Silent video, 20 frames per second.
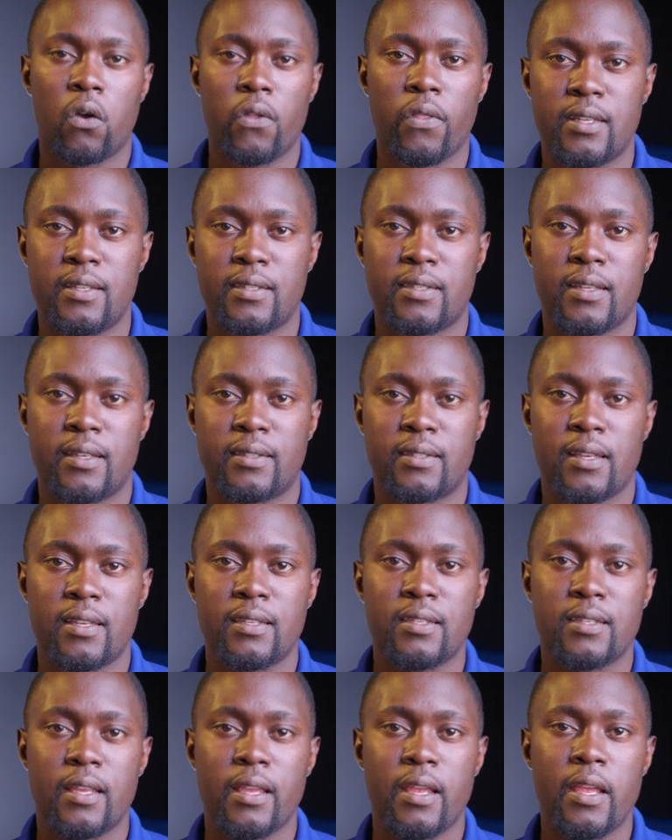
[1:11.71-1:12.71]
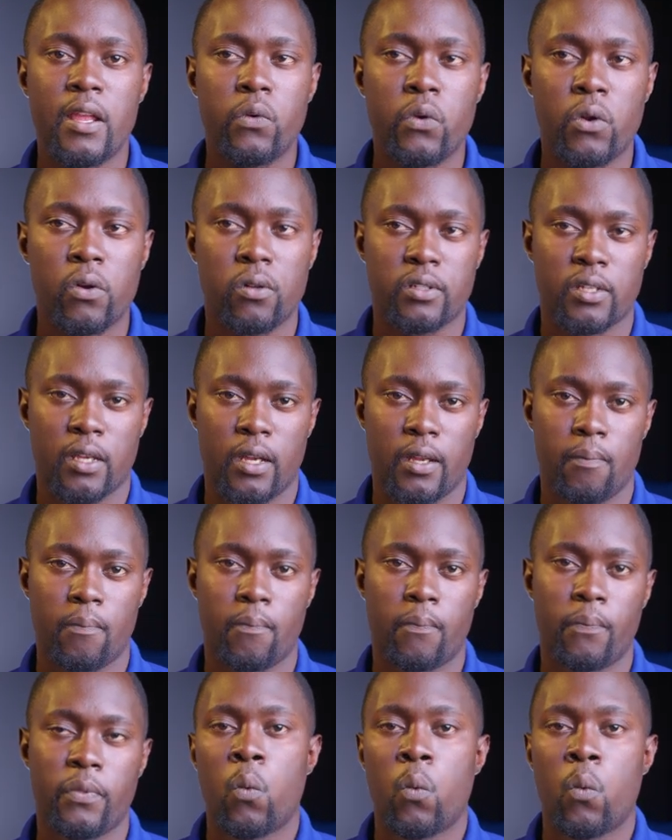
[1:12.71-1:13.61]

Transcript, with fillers: on instances in real time.